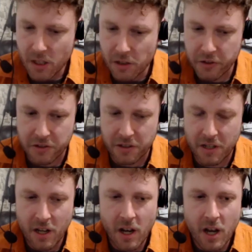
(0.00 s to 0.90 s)

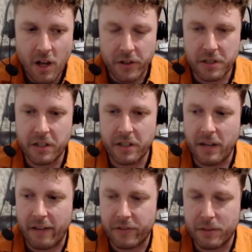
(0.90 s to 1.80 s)
there's going to
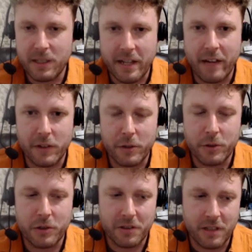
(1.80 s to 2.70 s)
have to be an
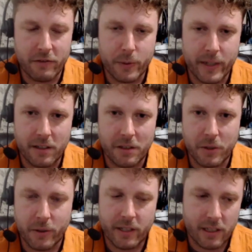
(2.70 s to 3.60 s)
evolution of the
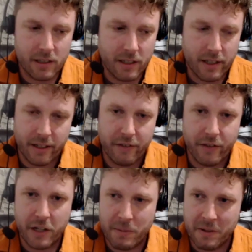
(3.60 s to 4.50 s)
regulatory
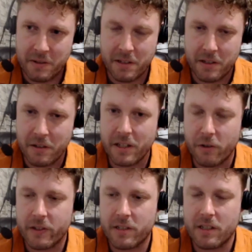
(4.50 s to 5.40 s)
environment that
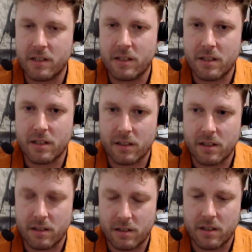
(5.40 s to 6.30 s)
oversees these things,
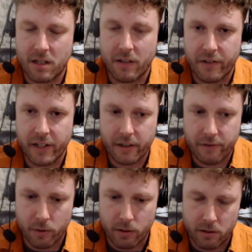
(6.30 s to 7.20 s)
because it's configured
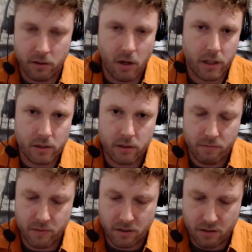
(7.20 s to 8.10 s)
for large
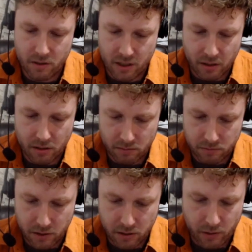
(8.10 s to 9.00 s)
single
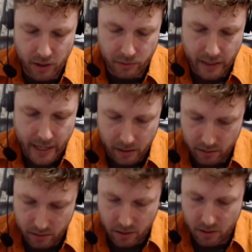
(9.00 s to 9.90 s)
unit
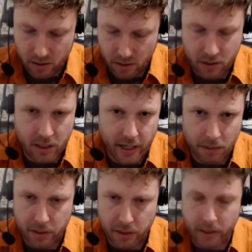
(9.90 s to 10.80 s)
reactors to just stay in
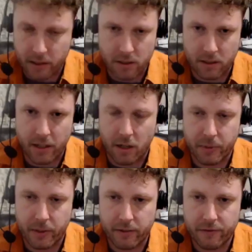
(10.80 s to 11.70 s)
place and
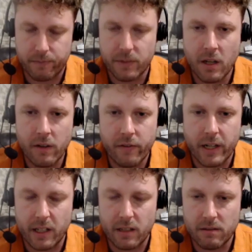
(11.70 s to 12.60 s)
operate
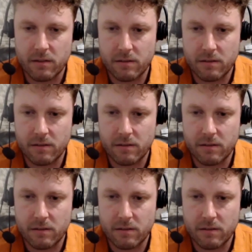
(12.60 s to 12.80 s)
very